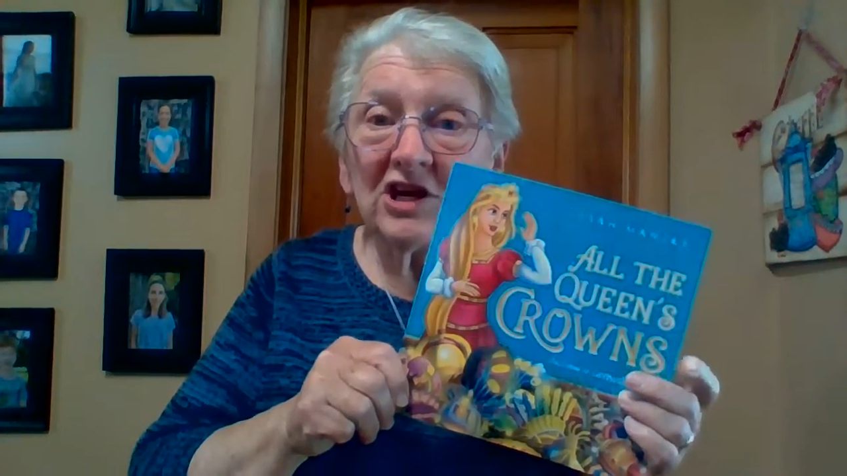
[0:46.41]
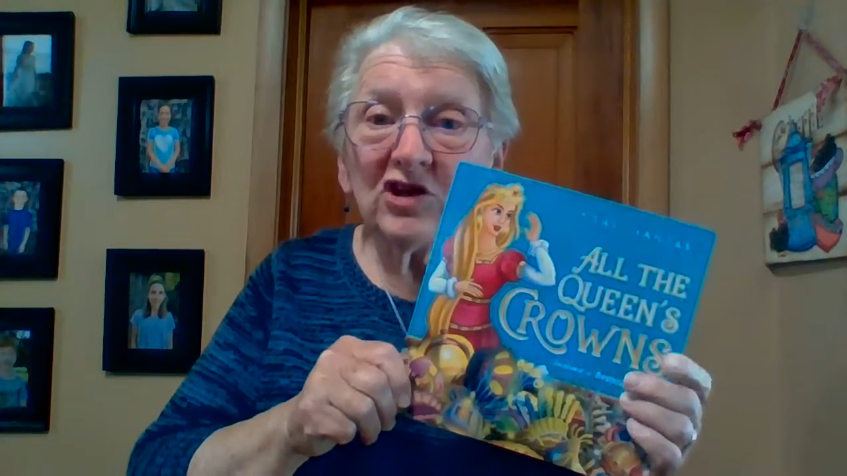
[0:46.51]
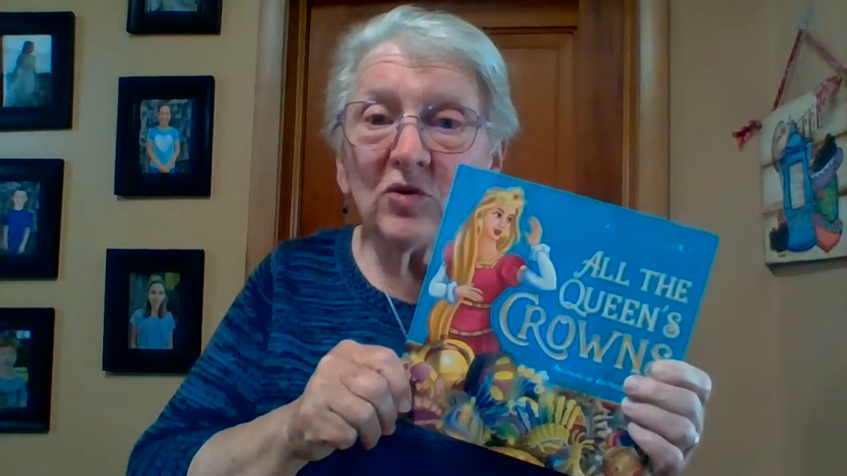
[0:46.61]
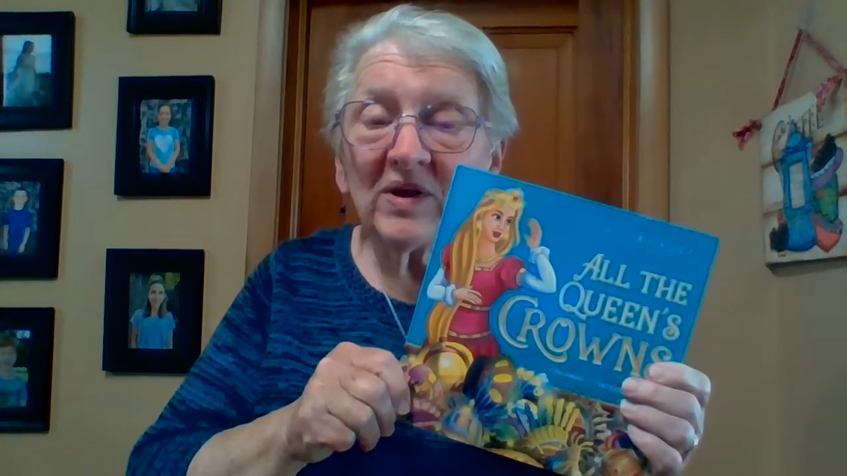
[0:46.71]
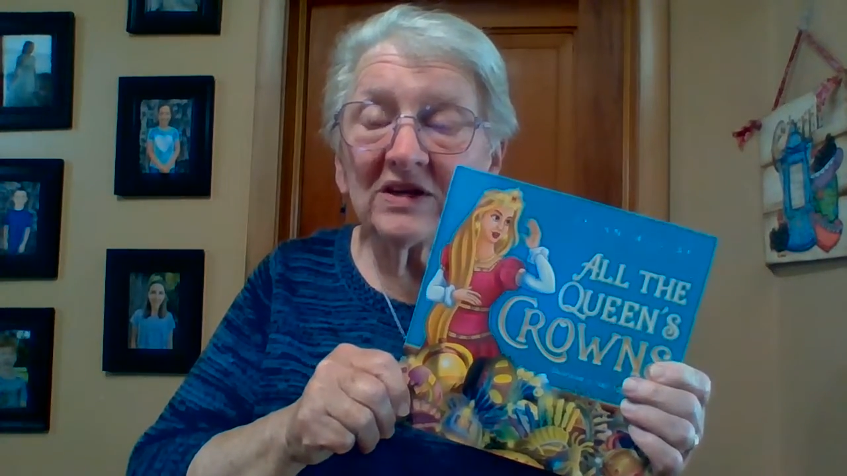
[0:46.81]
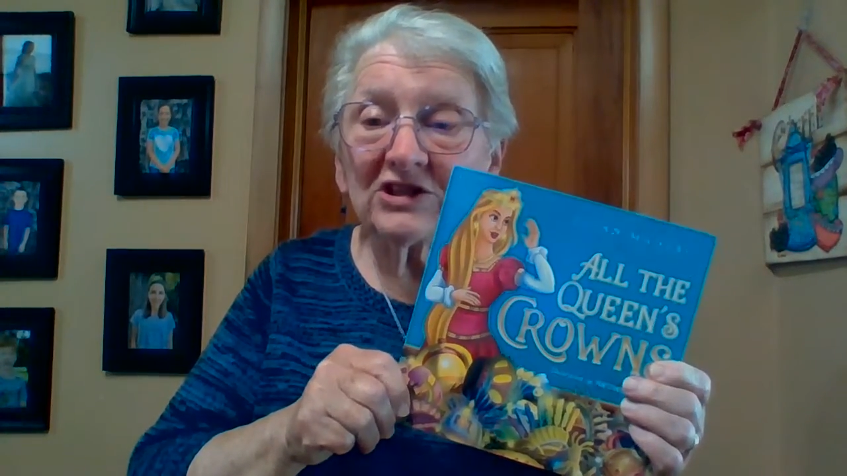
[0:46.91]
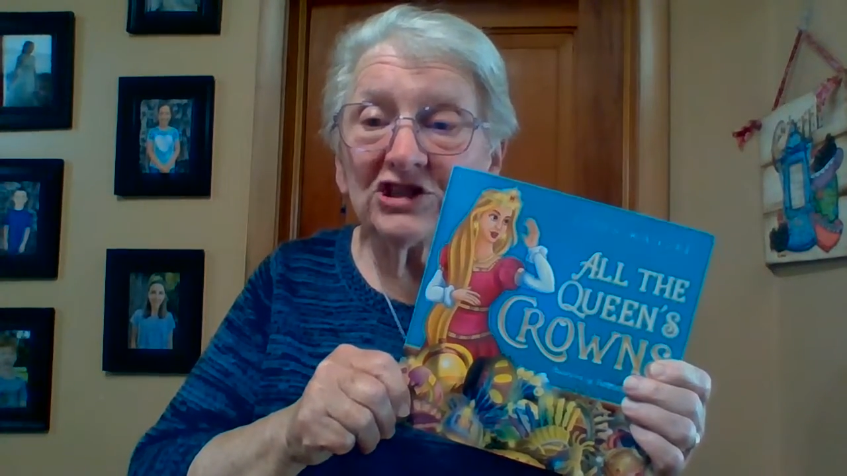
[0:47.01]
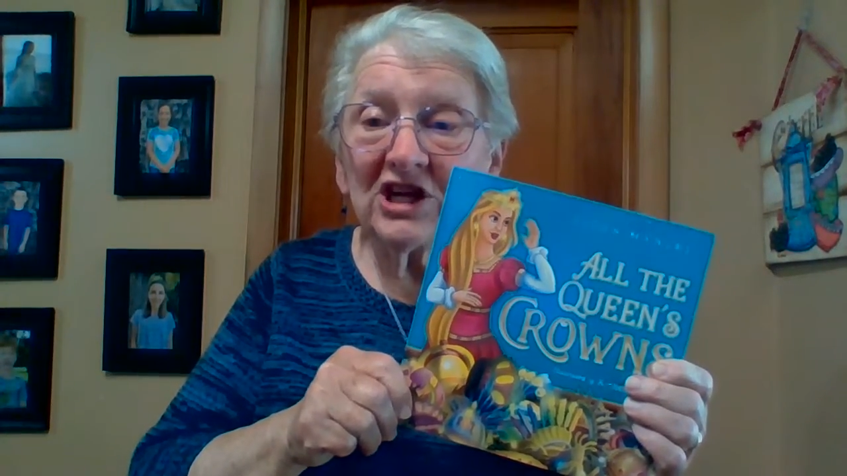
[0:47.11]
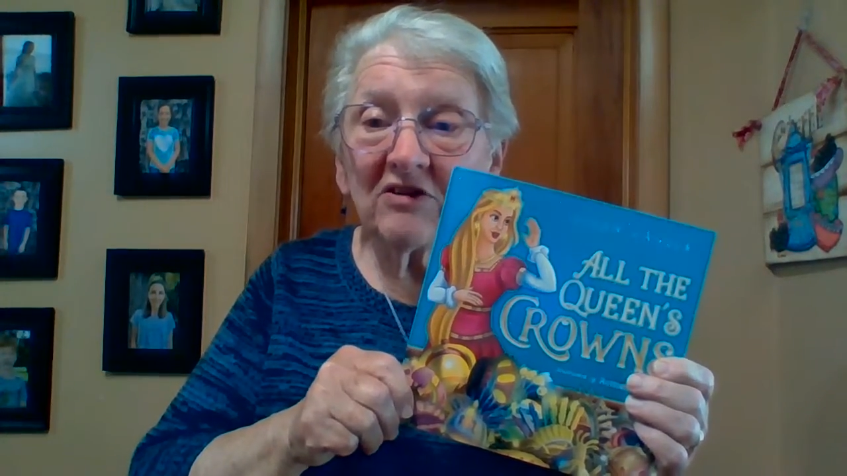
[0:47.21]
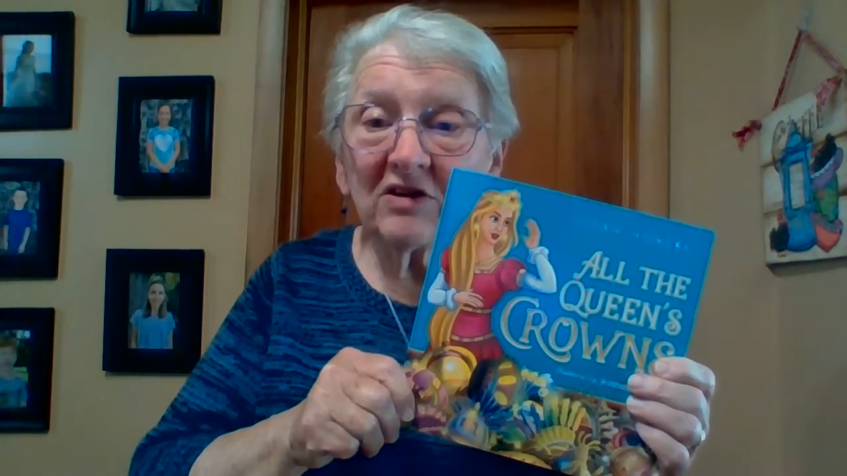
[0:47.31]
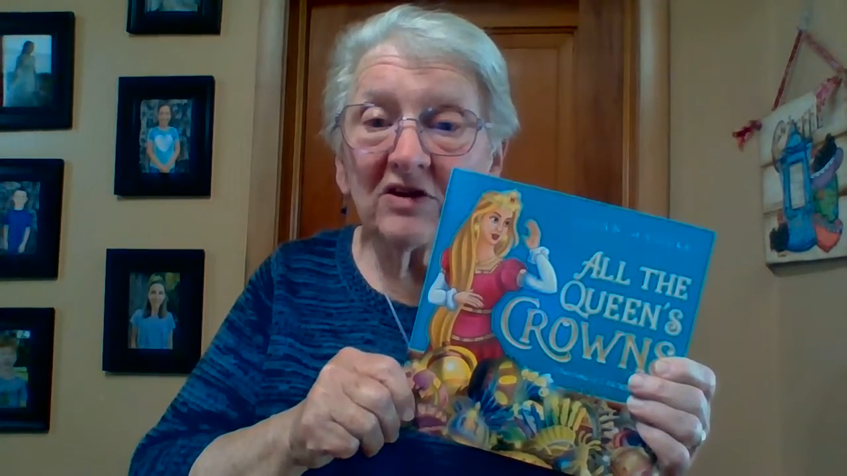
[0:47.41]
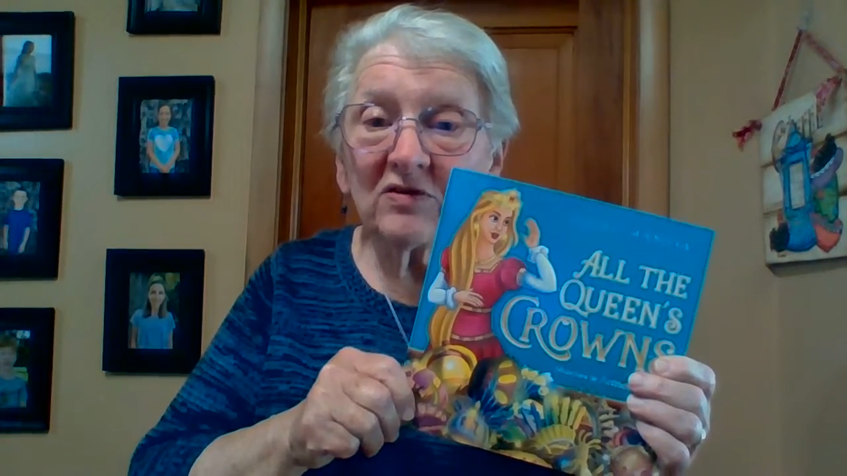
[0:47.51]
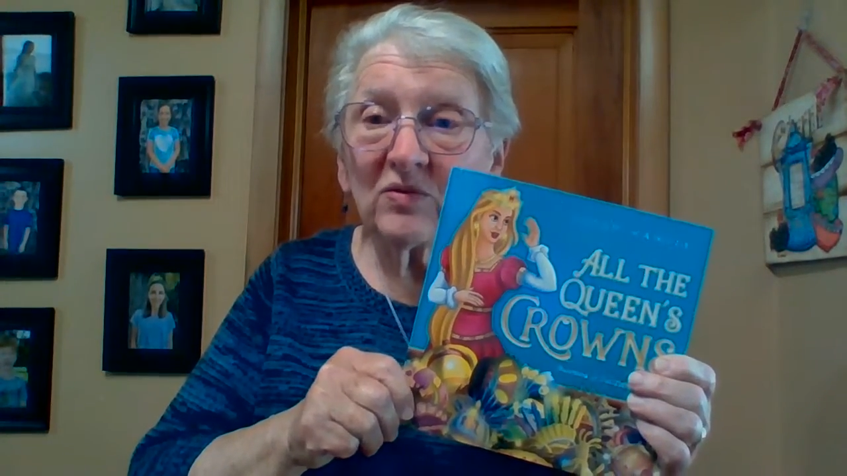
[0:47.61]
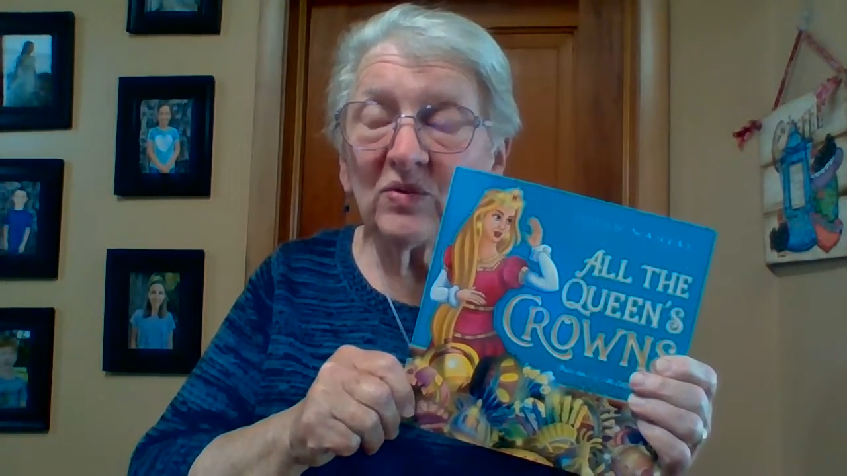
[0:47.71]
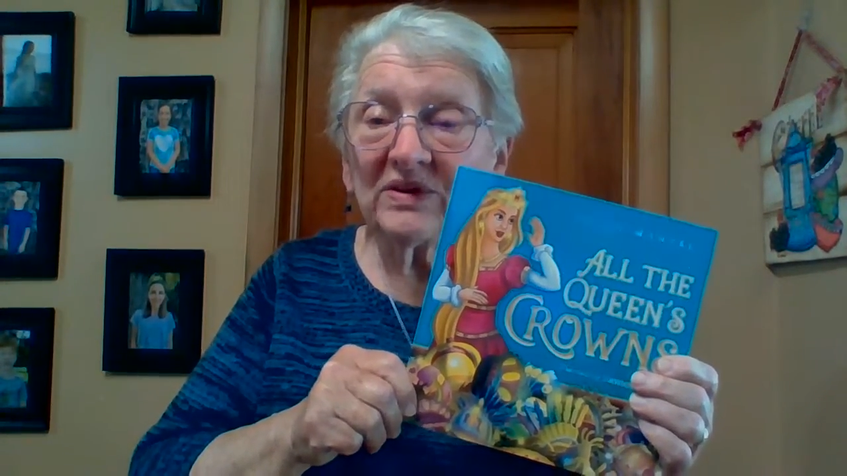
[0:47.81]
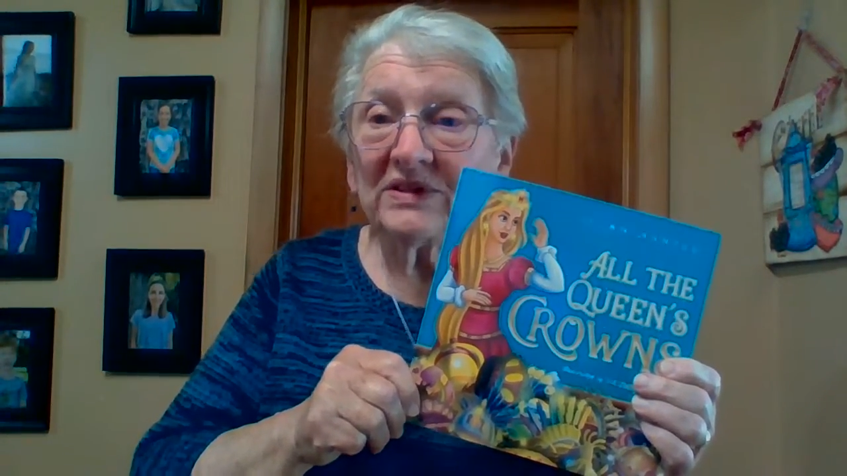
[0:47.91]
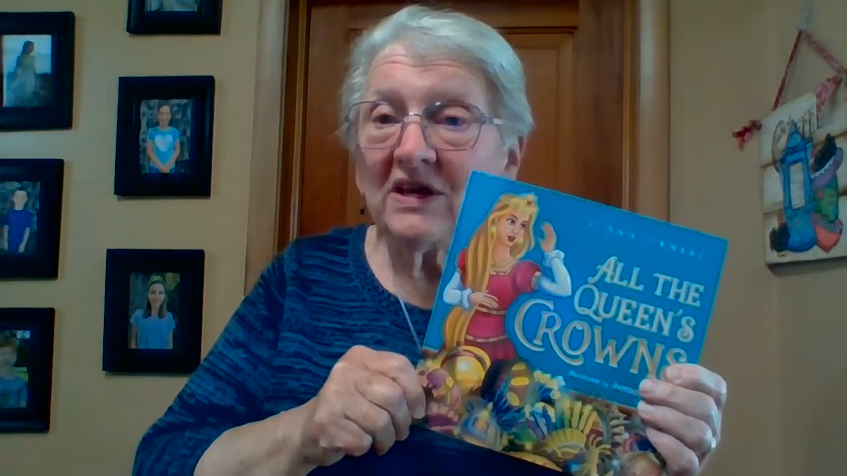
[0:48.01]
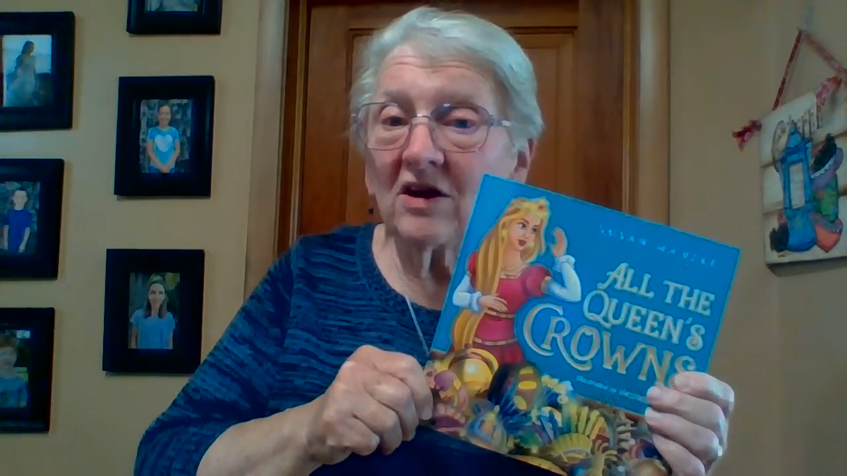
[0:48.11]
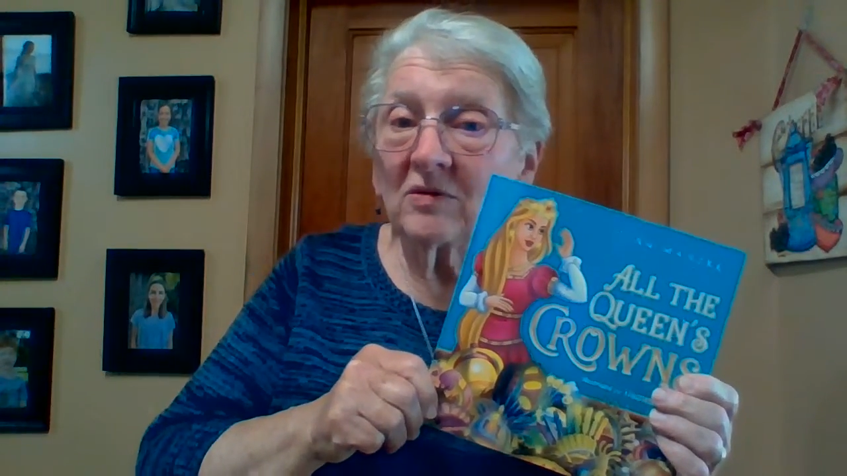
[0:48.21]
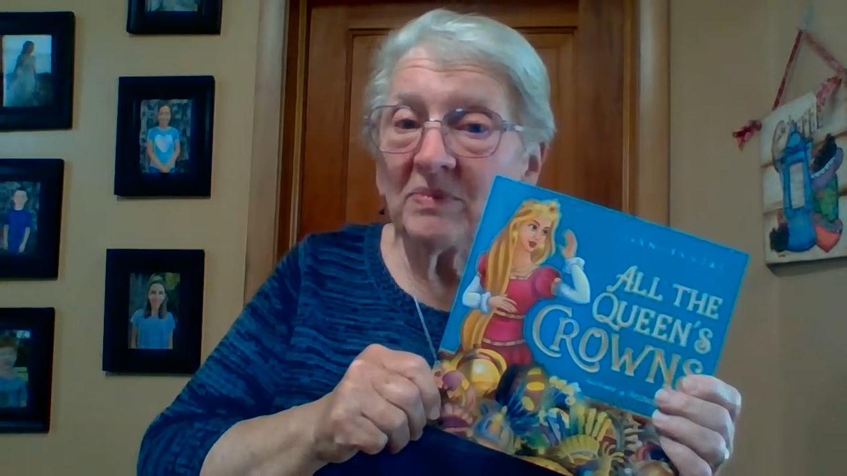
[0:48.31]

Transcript: you want to share it with young